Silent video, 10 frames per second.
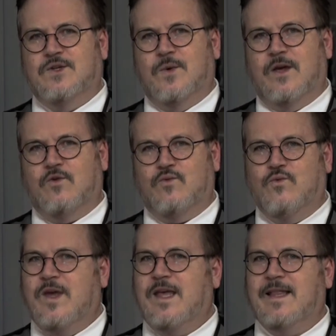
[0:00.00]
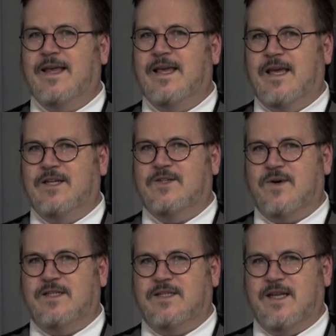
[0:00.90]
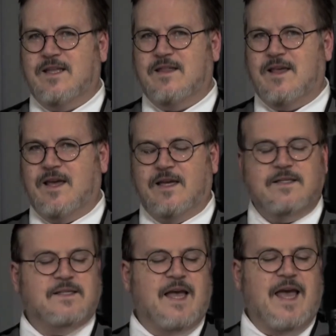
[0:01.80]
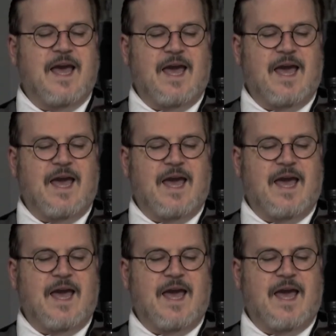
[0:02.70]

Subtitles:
doing really interesting things,